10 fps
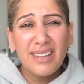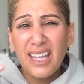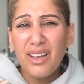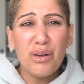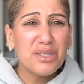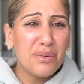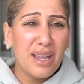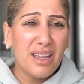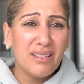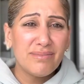it goes
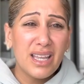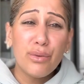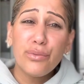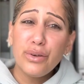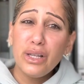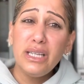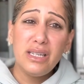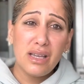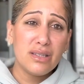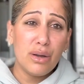away. It really
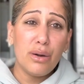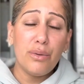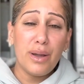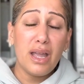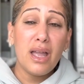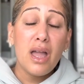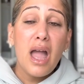does go away.